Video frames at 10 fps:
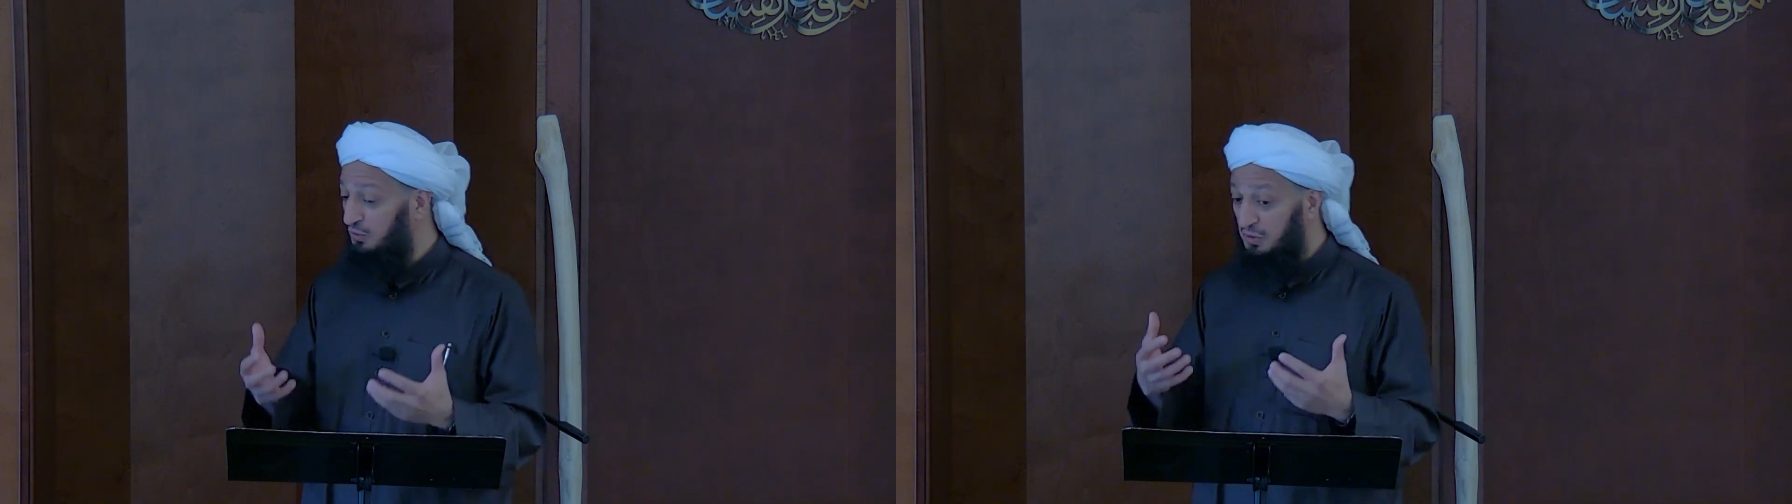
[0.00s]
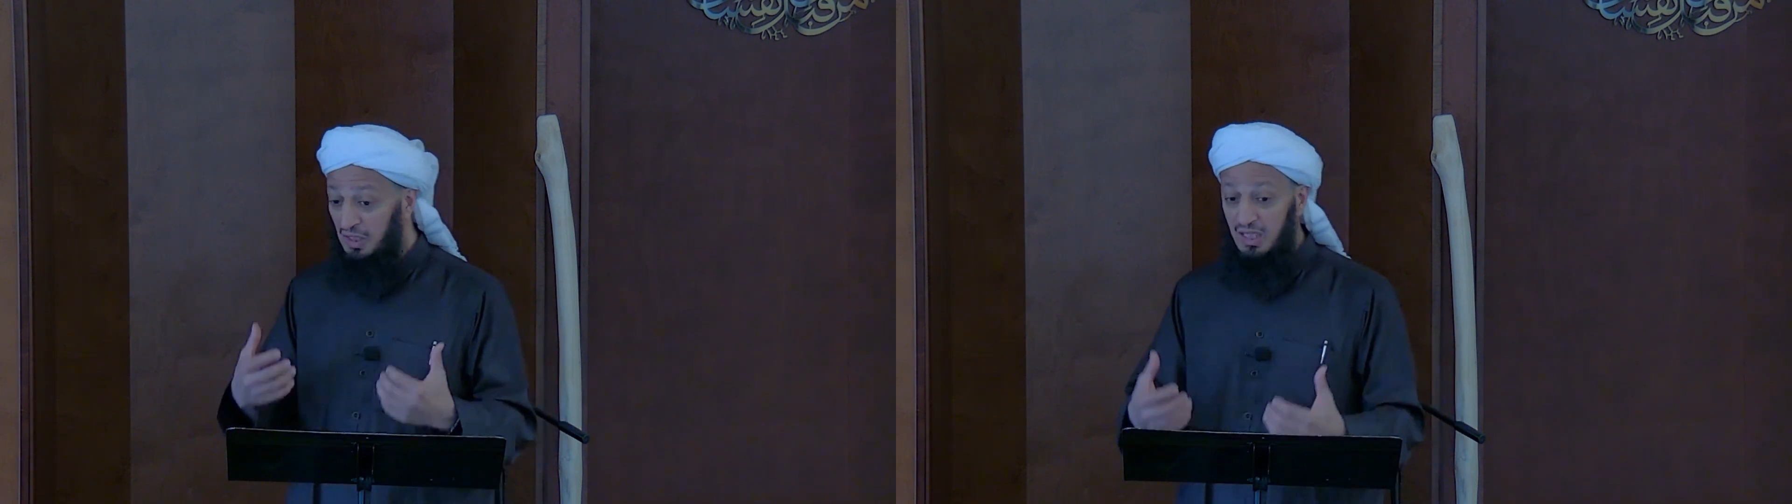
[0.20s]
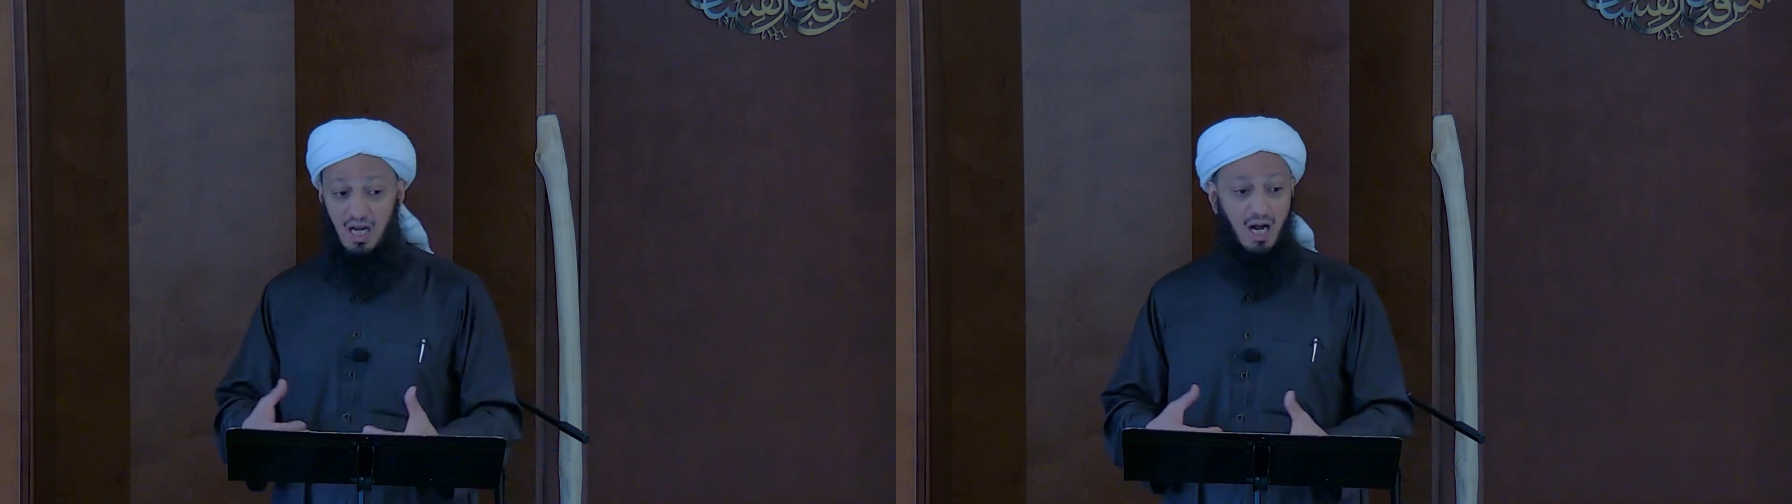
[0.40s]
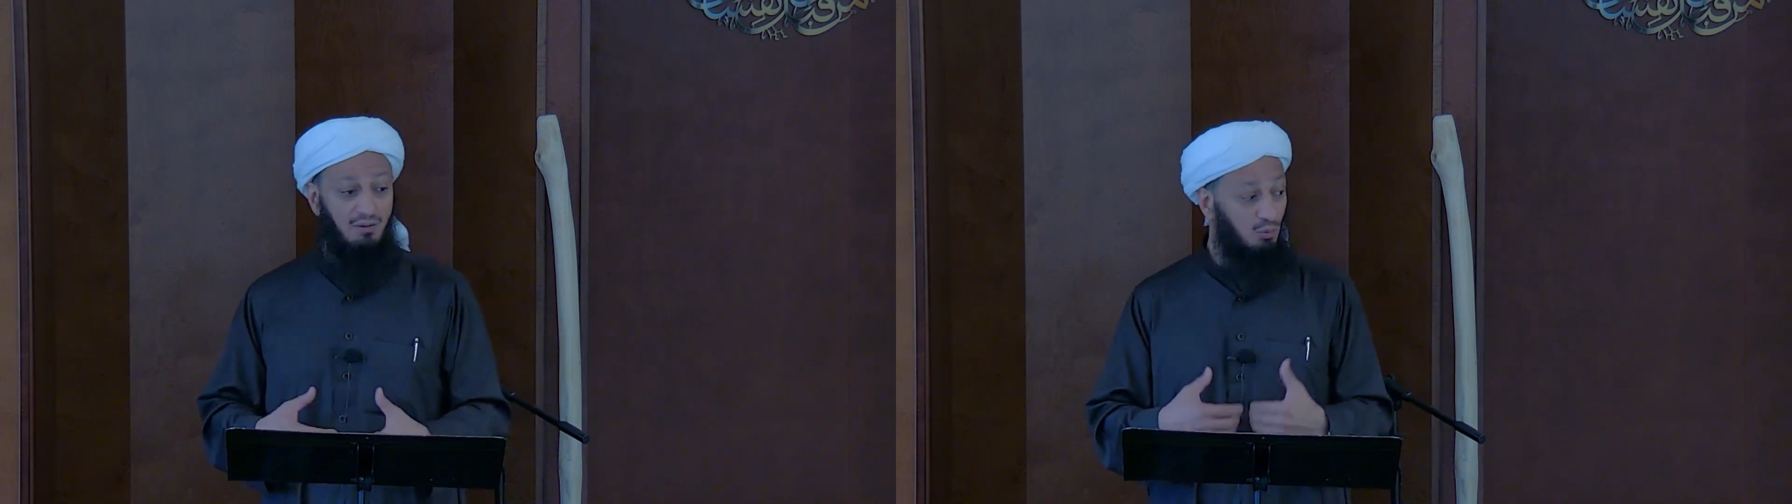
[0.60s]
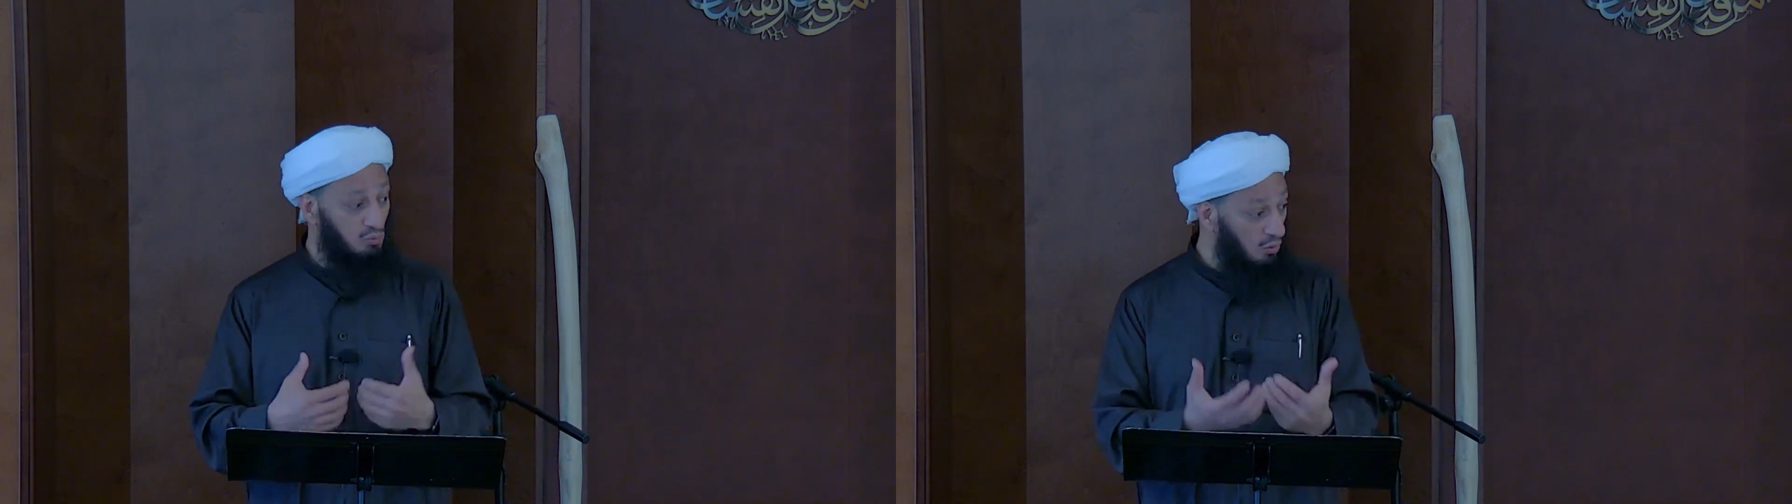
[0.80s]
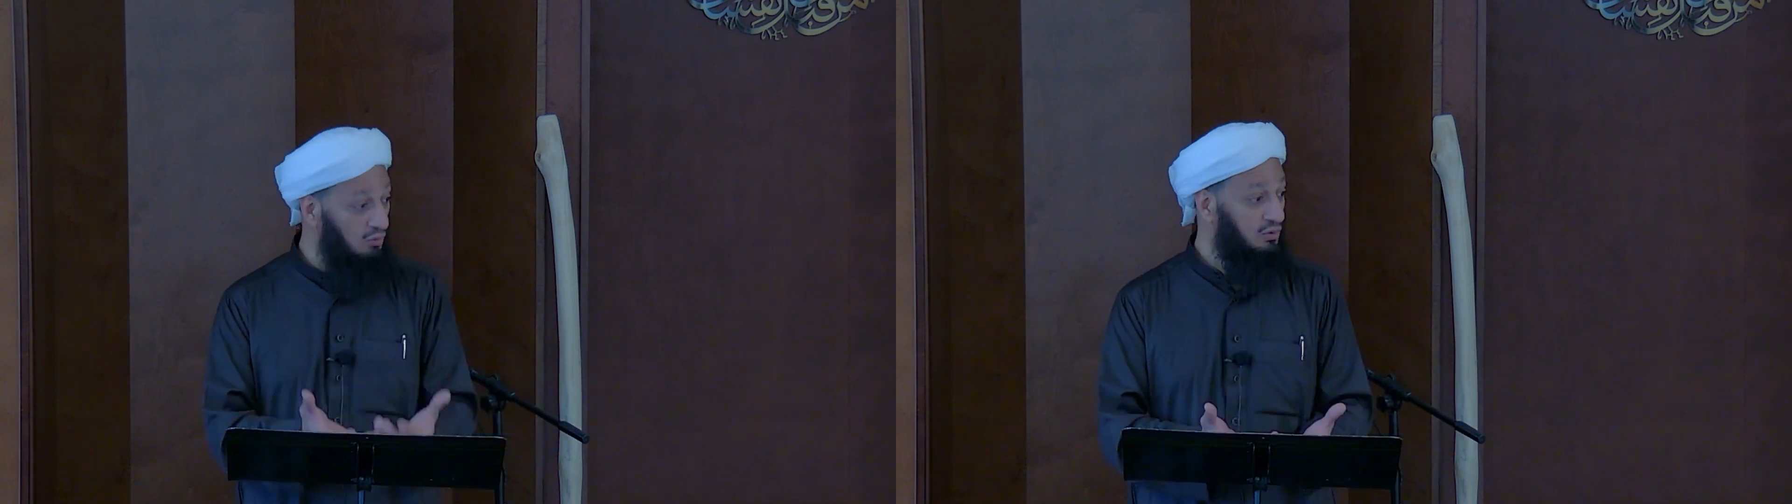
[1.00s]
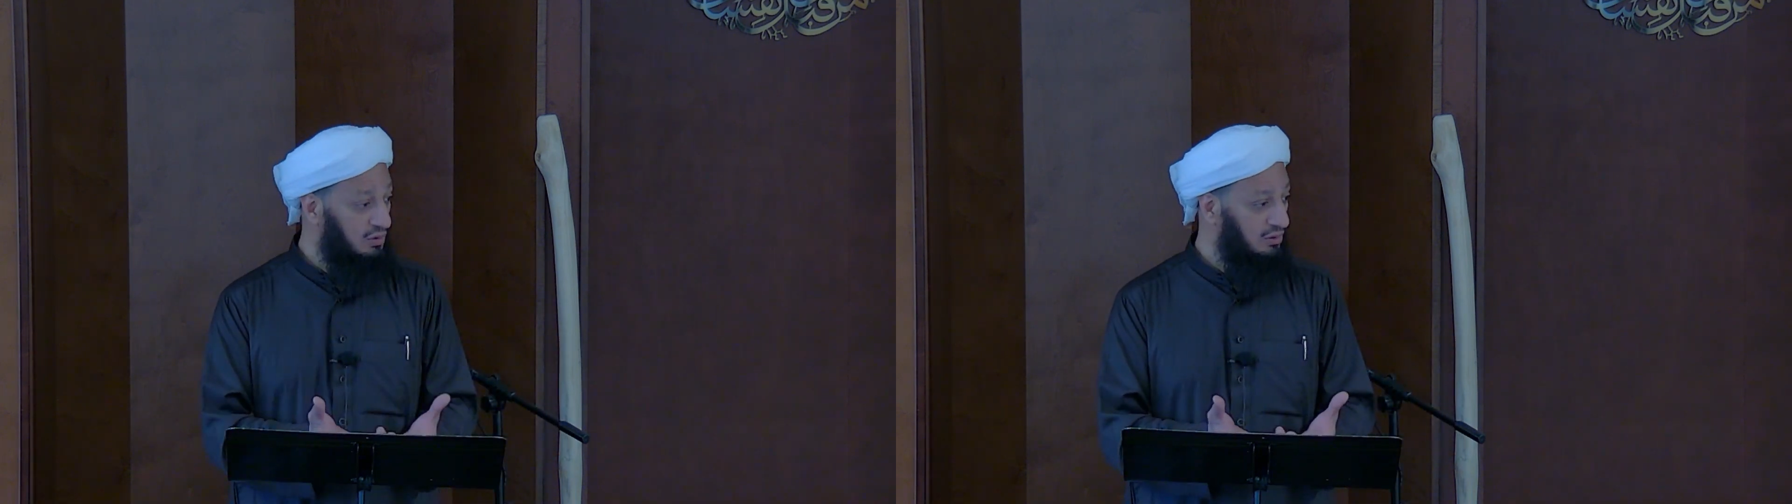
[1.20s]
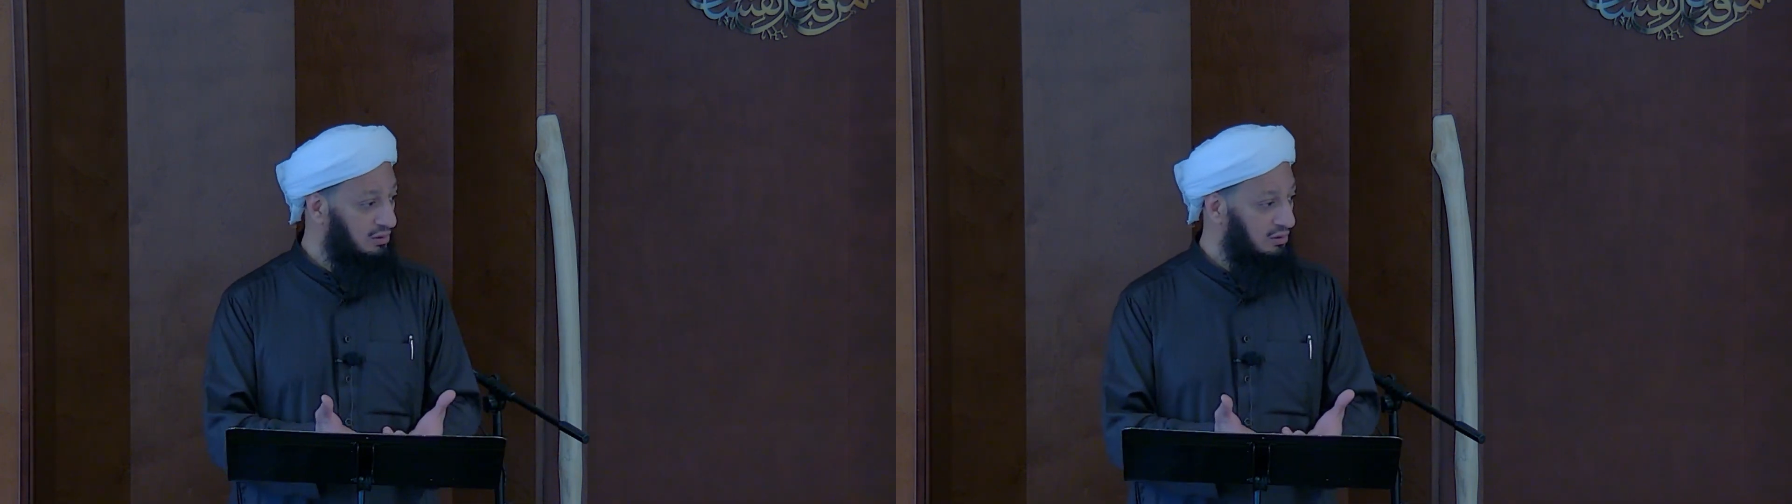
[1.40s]
treating our
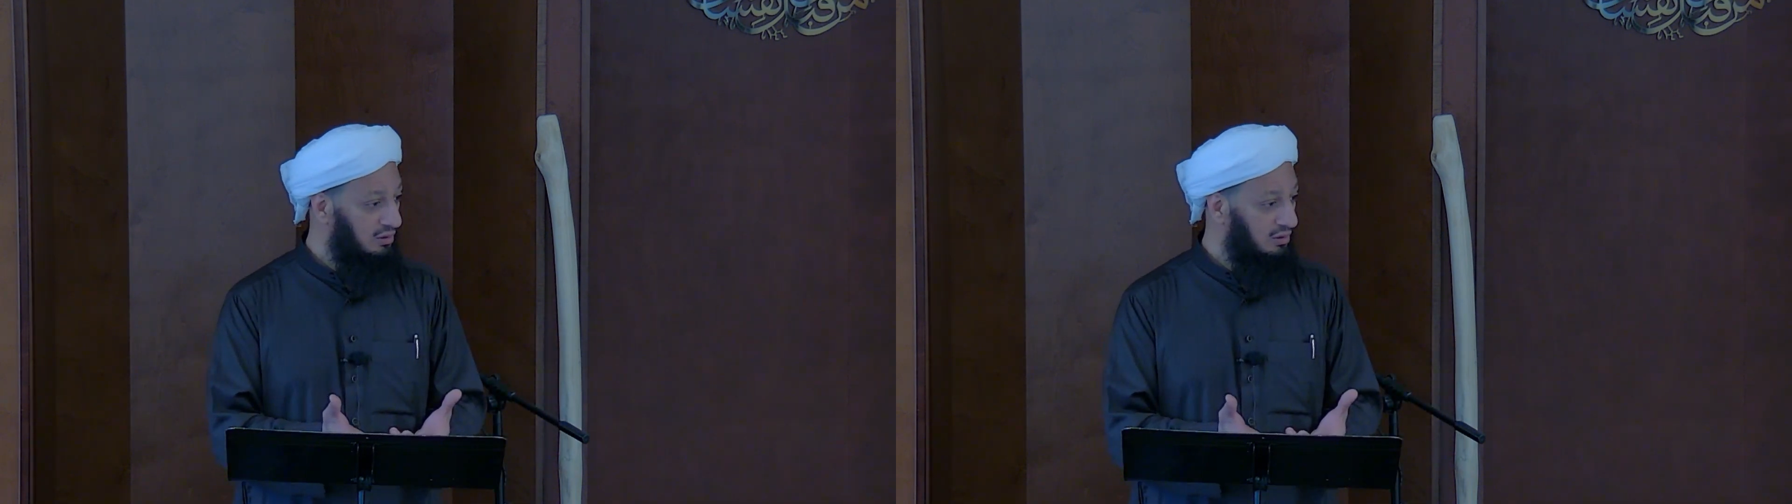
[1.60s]
wounds.